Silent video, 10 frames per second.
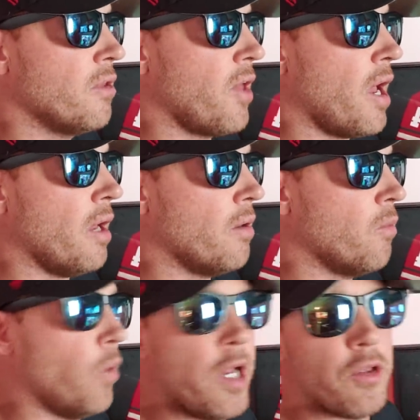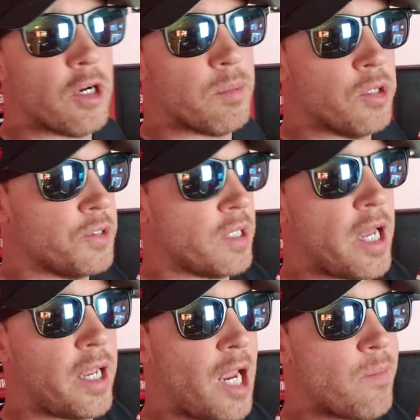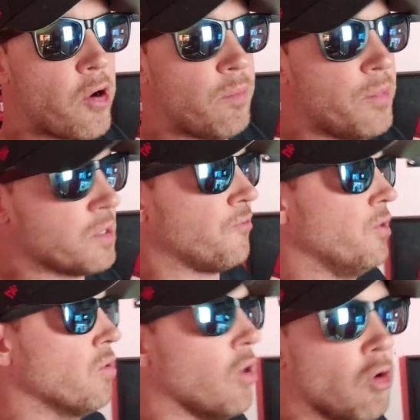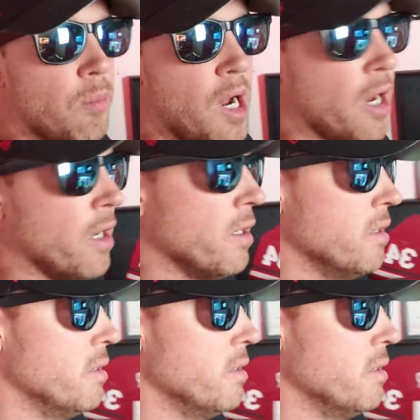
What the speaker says: that we ended up losing that game on a missed field goal by